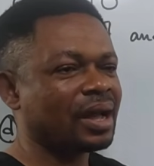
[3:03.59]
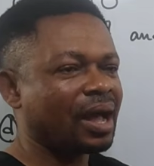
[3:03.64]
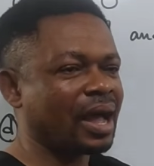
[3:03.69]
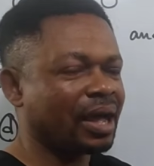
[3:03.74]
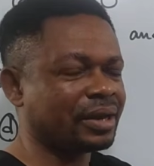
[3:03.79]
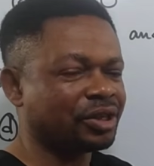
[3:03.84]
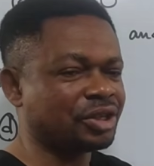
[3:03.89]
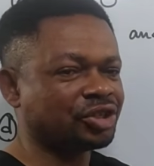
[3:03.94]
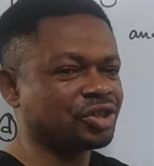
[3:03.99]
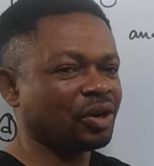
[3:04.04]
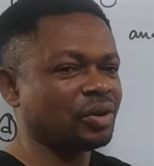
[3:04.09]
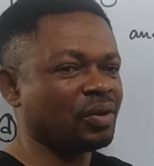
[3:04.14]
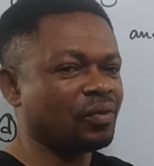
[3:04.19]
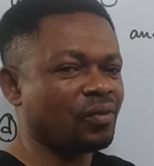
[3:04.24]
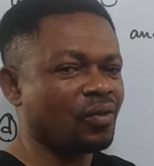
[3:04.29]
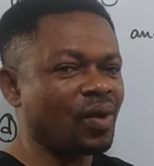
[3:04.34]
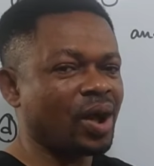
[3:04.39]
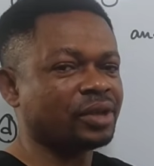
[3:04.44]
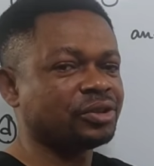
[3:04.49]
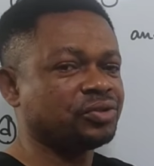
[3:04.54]
Addition
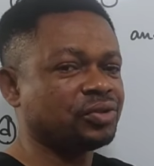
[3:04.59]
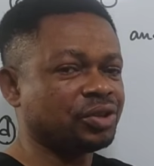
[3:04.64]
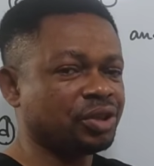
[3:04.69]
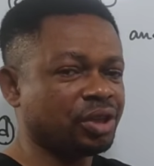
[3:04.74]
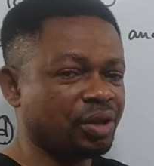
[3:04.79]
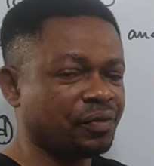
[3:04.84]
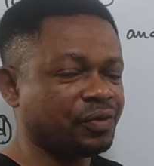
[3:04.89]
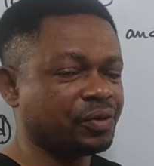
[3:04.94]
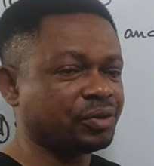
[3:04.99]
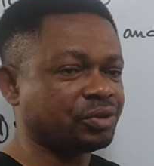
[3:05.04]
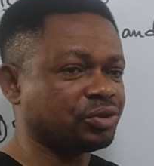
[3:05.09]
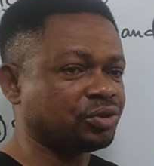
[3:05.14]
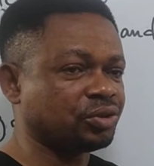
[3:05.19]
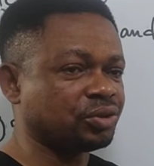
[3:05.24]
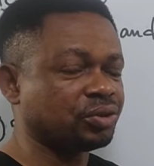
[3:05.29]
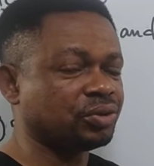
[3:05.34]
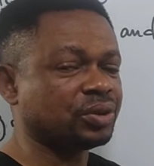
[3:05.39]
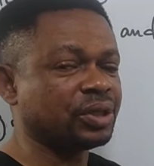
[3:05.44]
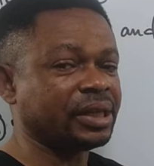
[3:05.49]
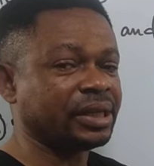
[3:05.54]
of 1 to give you
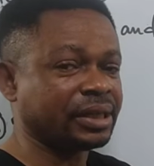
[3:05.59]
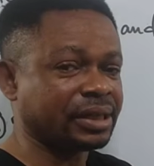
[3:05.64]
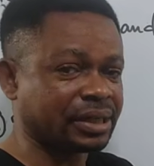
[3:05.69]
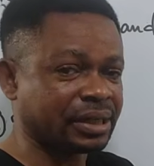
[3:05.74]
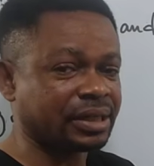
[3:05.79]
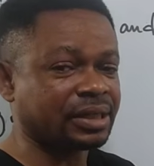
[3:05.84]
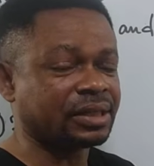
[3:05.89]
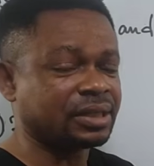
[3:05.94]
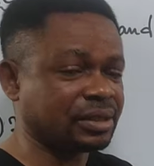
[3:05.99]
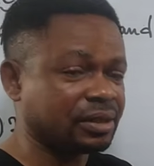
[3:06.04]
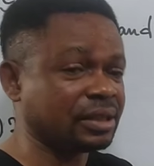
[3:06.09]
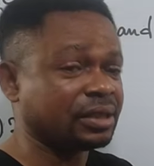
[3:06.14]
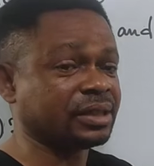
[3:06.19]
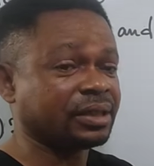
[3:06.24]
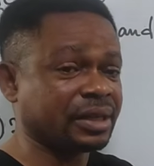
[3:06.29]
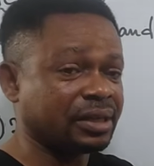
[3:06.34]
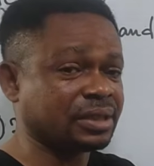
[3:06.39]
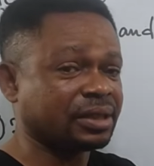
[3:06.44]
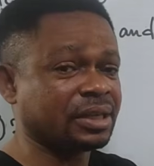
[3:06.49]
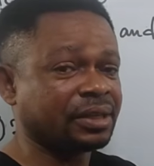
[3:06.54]
2,
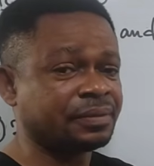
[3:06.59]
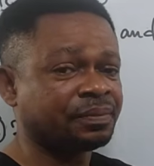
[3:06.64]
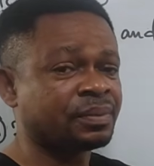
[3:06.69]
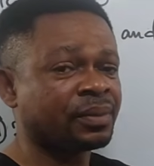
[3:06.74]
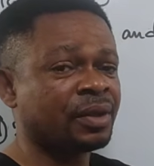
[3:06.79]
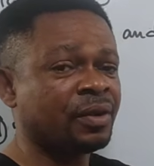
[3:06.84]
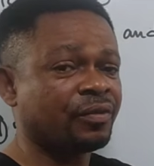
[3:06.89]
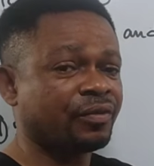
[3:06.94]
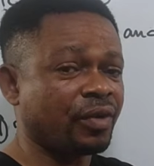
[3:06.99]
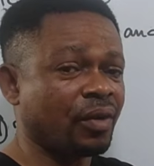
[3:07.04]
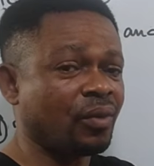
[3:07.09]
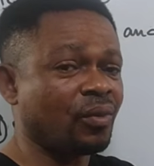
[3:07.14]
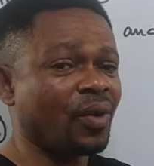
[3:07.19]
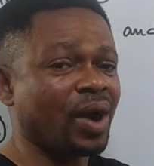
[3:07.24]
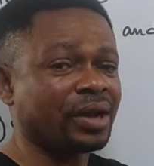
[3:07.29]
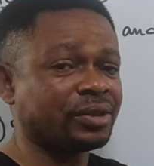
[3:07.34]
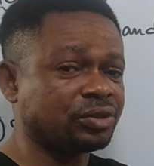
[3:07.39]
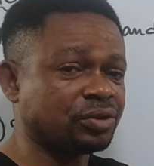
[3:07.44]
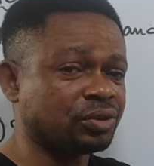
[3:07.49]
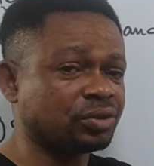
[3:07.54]
increasing from
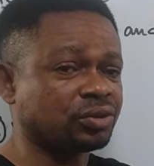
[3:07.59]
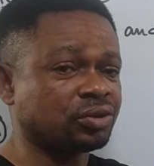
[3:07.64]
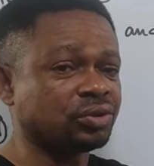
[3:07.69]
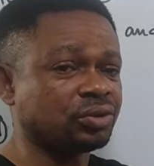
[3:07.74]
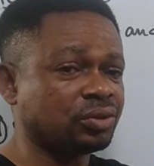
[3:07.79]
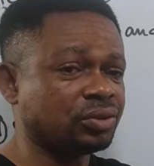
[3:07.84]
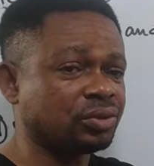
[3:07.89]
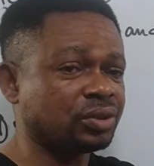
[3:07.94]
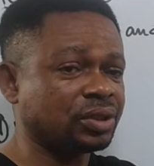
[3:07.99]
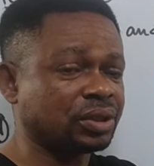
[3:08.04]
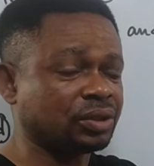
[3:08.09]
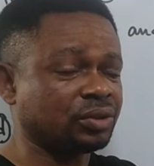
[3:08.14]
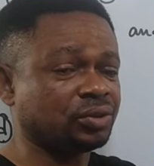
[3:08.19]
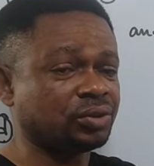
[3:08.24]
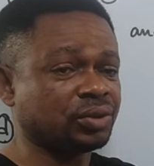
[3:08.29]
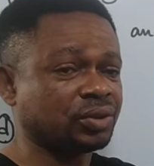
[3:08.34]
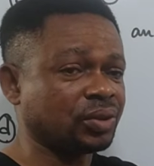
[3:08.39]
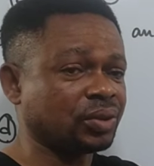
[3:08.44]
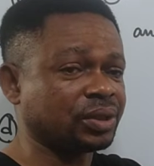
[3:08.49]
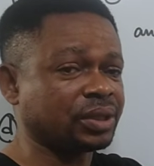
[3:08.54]
1 to 2,
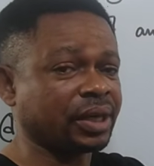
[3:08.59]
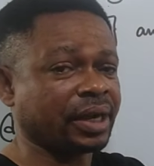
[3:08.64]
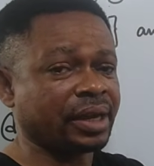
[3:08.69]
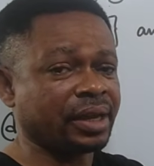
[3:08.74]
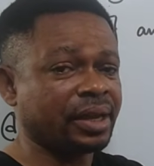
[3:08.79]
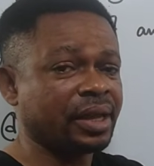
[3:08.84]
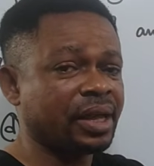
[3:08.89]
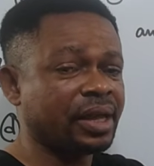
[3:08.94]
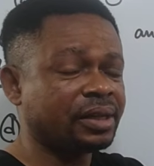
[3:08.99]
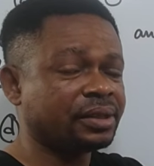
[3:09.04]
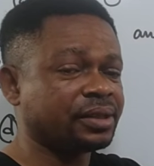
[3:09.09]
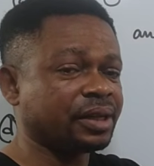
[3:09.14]
2 to 3,